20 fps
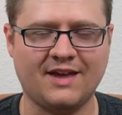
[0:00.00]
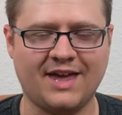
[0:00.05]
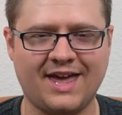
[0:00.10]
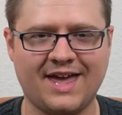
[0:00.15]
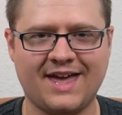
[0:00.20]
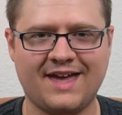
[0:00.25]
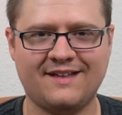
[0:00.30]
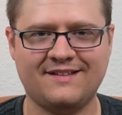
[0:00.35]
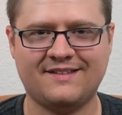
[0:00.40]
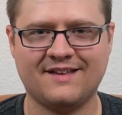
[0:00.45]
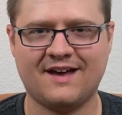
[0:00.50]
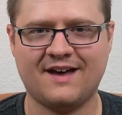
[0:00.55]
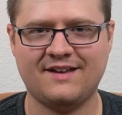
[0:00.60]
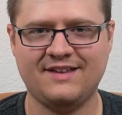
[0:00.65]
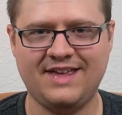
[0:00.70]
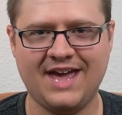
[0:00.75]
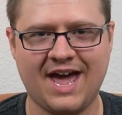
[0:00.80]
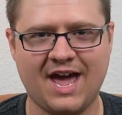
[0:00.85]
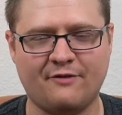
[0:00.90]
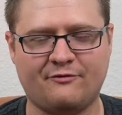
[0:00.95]
And
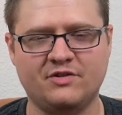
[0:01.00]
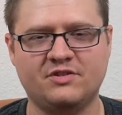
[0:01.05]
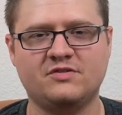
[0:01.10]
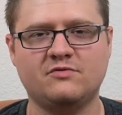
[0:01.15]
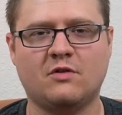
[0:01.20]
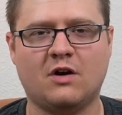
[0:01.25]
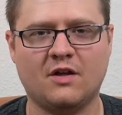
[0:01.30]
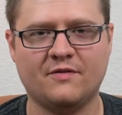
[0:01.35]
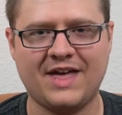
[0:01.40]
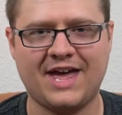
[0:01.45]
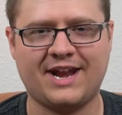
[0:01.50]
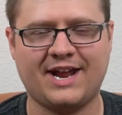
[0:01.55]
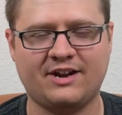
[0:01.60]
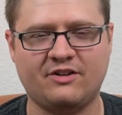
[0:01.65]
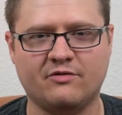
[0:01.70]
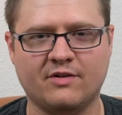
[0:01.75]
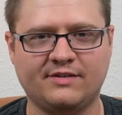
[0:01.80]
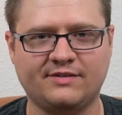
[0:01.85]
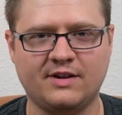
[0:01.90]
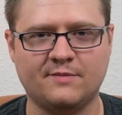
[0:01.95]
yeah, if you do all that,
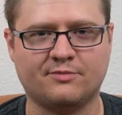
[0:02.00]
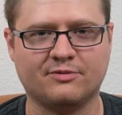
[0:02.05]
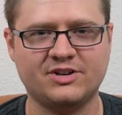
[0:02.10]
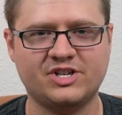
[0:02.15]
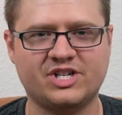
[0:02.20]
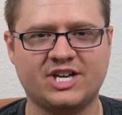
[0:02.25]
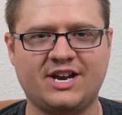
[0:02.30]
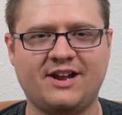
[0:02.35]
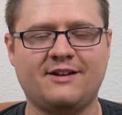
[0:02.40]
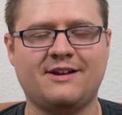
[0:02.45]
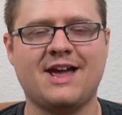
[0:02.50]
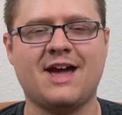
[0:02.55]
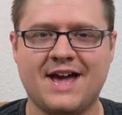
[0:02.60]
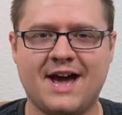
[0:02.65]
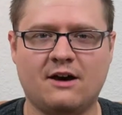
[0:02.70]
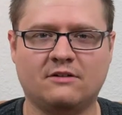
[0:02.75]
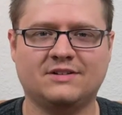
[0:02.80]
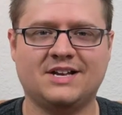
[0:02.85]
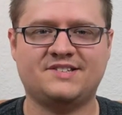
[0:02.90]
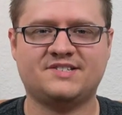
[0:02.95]
I'd greatly appreciate it.
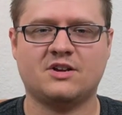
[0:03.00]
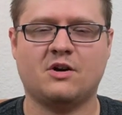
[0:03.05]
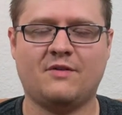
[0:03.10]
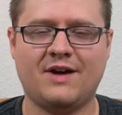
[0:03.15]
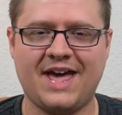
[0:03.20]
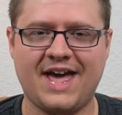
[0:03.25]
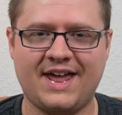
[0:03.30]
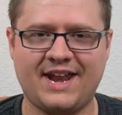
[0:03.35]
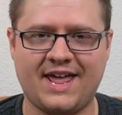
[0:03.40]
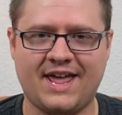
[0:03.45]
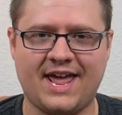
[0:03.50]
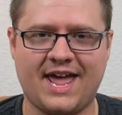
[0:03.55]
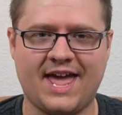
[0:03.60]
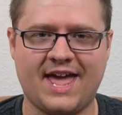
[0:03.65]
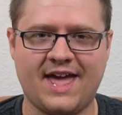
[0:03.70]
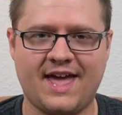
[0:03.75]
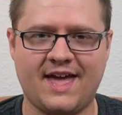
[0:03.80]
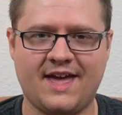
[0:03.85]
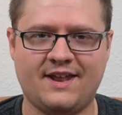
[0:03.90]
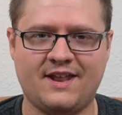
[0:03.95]
Now, let's go ahead
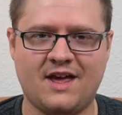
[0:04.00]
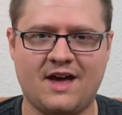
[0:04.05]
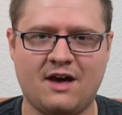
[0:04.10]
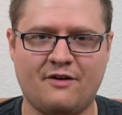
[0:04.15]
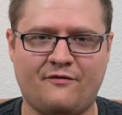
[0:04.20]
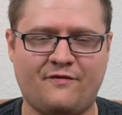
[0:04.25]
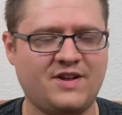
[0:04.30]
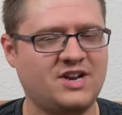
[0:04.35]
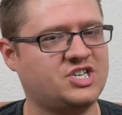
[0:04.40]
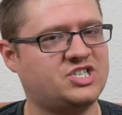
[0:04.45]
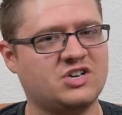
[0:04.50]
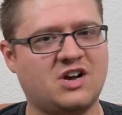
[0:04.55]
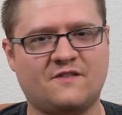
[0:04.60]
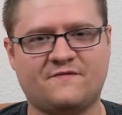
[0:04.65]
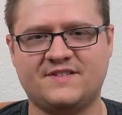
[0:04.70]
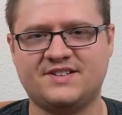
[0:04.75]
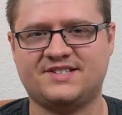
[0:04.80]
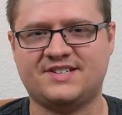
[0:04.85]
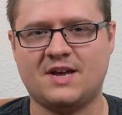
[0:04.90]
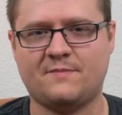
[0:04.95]
and finish
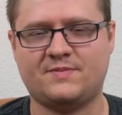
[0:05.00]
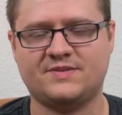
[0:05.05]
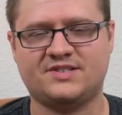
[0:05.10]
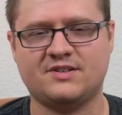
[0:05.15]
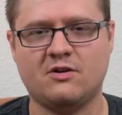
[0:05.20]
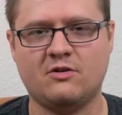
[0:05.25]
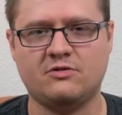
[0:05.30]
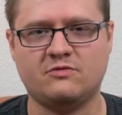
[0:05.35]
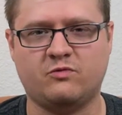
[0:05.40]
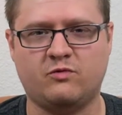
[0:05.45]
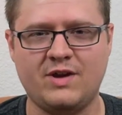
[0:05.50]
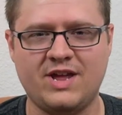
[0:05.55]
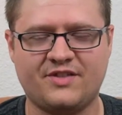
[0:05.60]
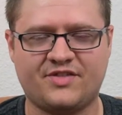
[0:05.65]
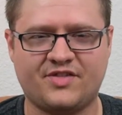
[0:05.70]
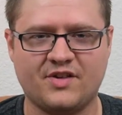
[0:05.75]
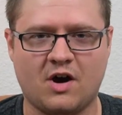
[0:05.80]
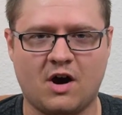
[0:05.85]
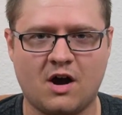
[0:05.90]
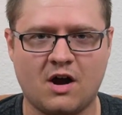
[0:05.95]
off this episode
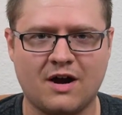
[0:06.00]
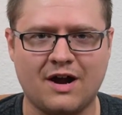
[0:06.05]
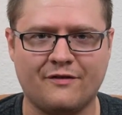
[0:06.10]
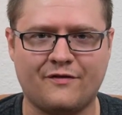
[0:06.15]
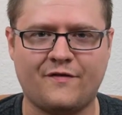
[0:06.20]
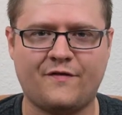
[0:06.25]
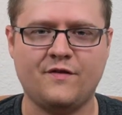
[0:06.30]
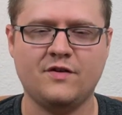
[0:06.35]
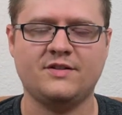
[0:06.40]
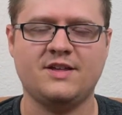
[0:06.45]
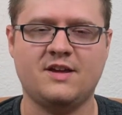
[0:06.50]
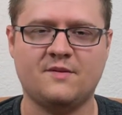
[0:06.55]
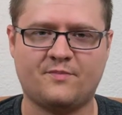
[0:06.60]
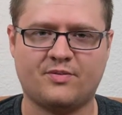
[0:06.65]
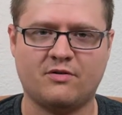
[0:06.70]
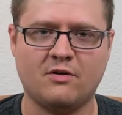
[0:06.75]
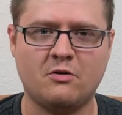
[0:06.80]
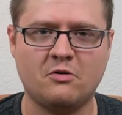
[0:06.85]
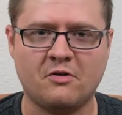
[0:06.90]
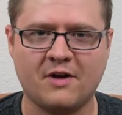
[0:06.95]
with our
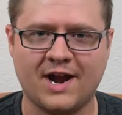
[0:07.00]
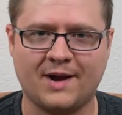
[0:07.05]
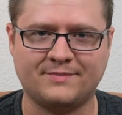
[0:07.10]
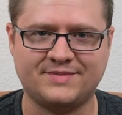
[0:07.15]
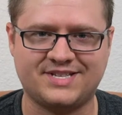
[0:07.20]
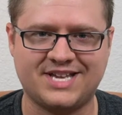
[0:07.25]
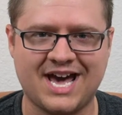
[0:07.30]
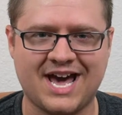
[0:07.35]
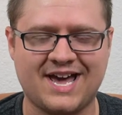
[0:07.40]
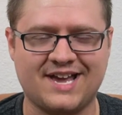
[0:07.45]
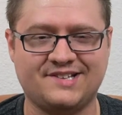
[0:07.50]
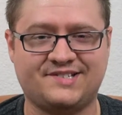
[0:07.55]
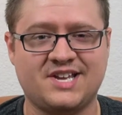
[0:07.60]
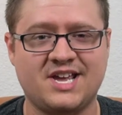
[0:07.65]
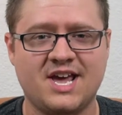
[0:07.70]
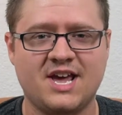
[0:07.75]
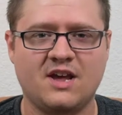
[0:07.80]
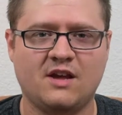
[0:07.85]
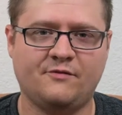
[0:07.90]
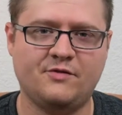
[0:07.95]
affiliate programs.
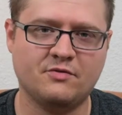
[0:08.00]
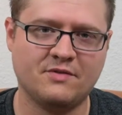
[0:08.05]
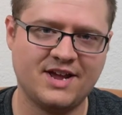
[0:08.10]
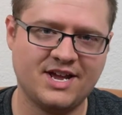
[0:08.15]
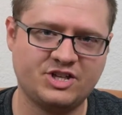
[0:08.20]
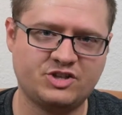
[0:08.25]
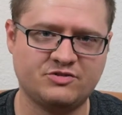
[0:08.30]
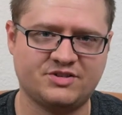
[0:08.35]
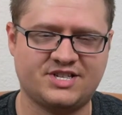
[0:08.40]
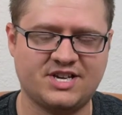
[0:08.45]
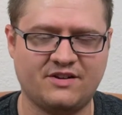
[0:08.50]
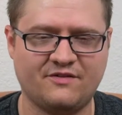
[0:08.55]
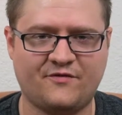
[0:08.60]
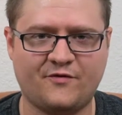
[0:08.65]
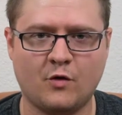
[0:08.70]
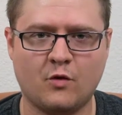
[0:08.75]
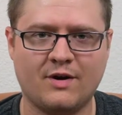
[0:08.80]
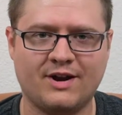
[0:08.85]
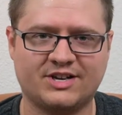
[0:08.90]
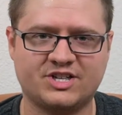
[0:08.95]
Guys, if you're interested
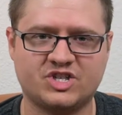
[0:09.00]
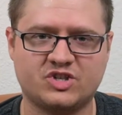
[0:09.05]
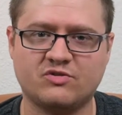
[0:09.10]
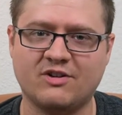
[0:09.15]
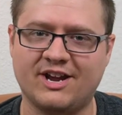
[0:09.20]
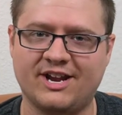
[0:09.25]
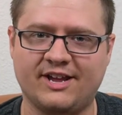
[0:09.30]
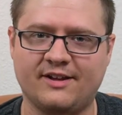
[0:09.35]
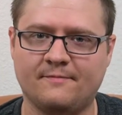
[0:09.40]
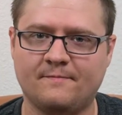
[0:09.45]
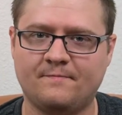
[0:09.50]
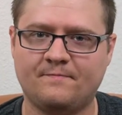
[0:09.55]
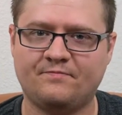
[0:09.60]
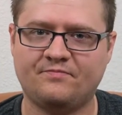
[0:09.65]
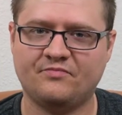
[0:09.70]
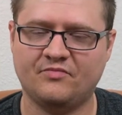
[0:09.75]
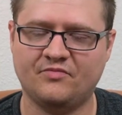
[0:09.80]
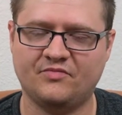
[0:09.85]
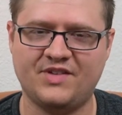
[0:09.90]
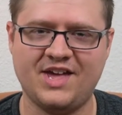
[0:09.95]
in Forex trading,
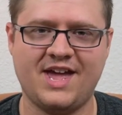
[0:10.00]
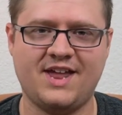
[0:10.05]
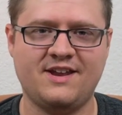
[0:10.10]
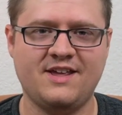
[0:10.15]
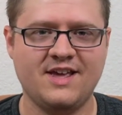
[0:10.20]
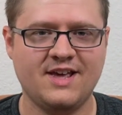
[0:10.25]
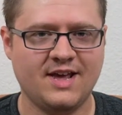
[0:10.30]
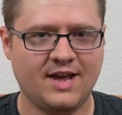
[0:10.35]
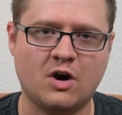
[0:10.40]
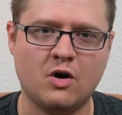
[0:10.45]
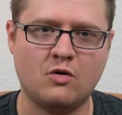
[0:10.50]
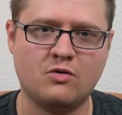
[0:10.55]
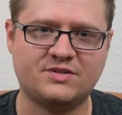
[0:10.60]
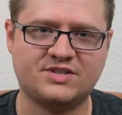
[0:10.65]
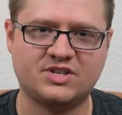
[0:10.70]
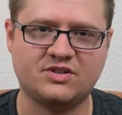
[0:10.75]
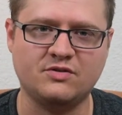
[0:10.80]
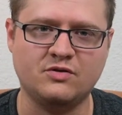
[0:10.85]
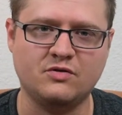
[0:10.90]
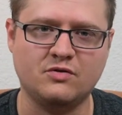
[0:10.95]
then
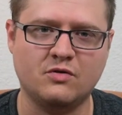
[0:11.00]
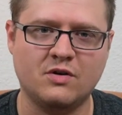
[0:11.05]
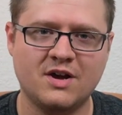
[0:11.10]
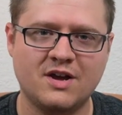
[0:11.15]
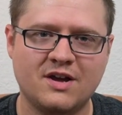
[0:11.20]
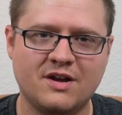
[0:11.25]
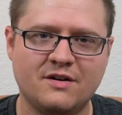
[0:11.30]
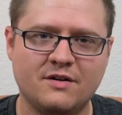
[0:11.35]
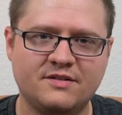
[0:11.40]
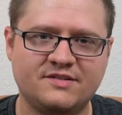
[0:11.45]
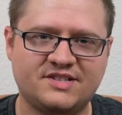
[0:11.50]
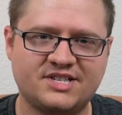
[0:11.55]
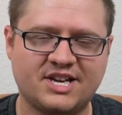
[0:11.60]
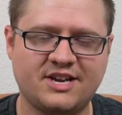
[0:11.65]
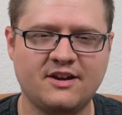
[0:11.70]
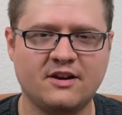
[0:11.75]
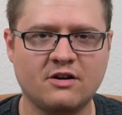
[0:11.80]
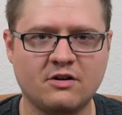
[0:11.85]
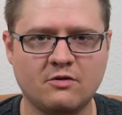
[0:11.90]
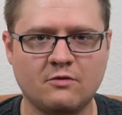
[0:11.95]
go to
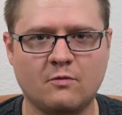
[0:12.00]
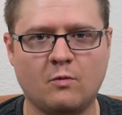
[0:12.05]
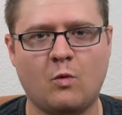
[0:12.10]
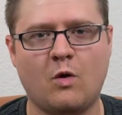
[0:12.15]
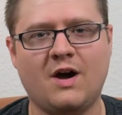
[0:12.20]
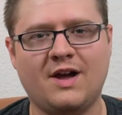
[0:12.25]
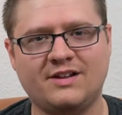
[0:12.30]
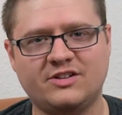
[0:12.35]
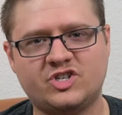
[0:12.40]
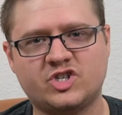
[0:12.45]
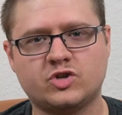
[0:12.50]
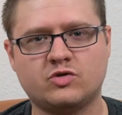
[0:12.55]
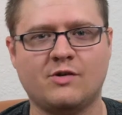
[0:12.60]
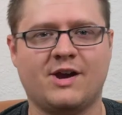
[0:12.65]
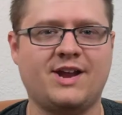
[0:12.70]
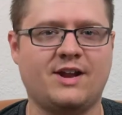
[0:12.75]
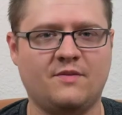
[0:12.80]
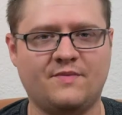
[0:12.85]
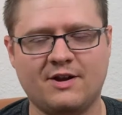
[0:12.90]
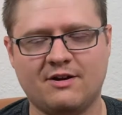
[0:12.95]
Tier 1
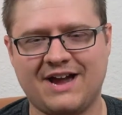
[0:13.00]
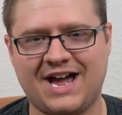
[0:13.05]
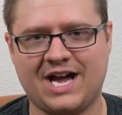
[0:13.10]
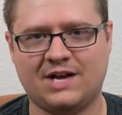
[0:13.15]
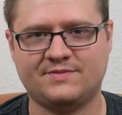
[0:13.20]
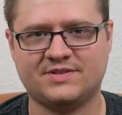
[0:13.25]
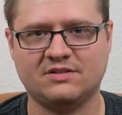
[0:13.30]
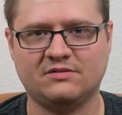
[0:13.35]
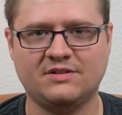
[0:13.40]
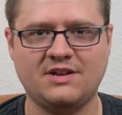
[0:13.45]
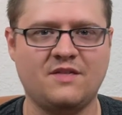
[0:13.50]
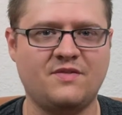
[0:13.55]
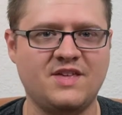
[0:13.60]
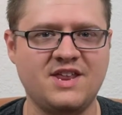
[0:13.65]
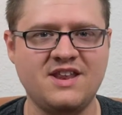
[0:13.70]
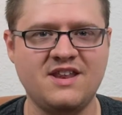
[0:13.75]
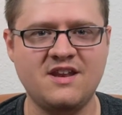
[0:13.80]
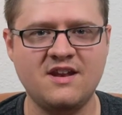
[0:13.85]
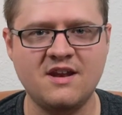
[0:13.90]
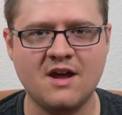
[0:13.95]
Trading. They're absolutely
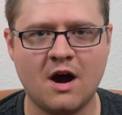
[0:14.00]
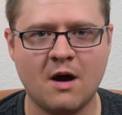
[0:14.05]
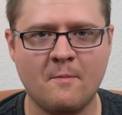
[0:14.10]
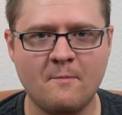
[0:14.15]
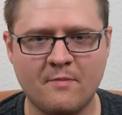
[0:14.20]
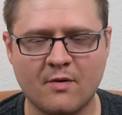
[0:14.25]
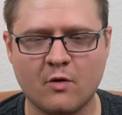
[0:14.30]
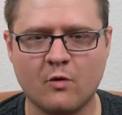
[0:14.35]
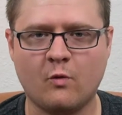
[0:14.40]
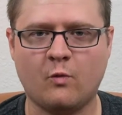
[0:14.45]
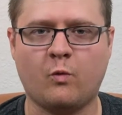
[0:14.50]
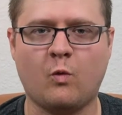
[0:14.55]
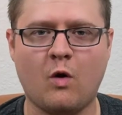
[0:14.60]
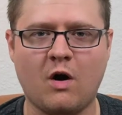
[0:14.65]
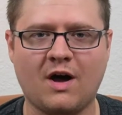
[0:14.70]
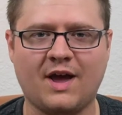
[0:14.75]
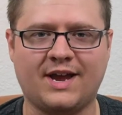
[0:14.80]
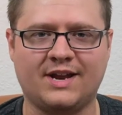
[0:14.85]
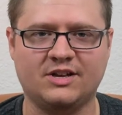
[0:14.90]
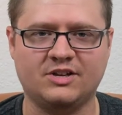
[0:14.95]
the
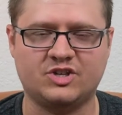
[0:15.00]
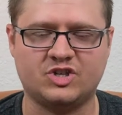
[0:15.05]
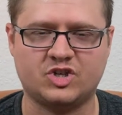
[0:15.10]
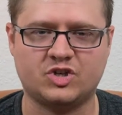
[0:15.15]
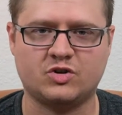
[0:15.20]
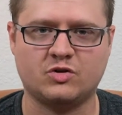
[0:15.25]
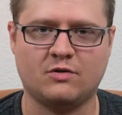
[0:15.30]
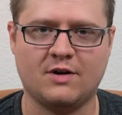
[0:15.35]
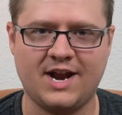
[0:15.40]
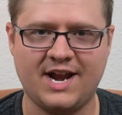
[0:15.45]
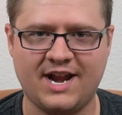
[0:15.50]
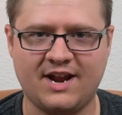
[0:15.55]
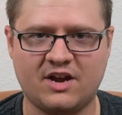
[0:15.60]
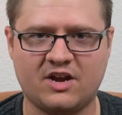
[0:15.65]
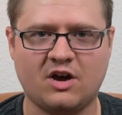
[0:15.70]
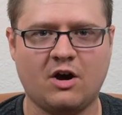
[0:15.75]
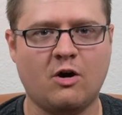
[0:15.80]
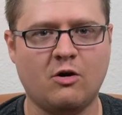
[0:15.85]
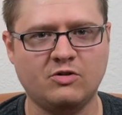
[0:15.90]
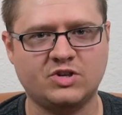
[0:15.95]
#1
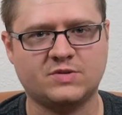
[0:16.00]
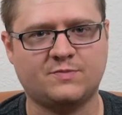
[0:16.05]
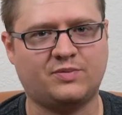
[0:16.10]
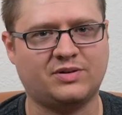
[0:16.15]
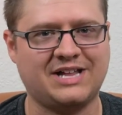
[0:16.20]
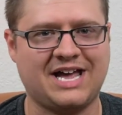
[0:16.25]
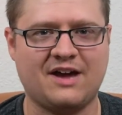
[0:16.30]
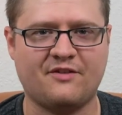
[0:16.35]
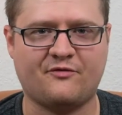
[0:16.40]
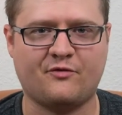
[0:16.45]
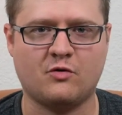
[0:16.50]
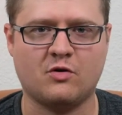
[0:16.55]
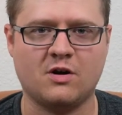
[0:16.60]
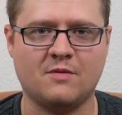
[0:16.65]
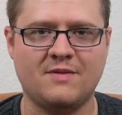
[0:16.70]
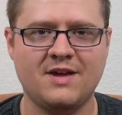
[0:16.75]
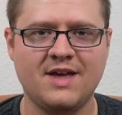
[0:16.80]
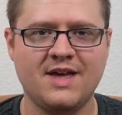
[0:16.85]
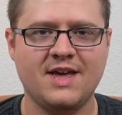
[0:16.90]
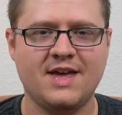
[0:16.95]
trading coach
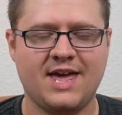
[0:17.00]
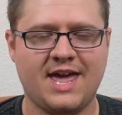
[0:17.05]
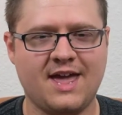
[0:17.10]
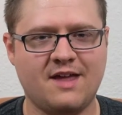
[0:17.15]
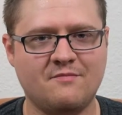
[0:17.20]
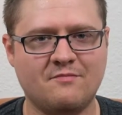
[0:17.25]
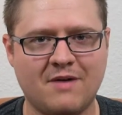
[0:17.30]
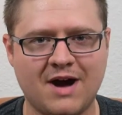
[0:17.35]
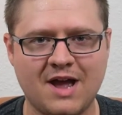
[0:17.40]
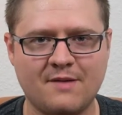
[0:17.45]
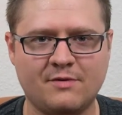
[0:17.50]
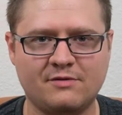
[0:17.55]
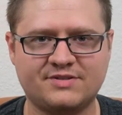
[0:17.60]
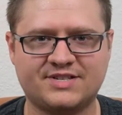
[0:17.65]
platform in my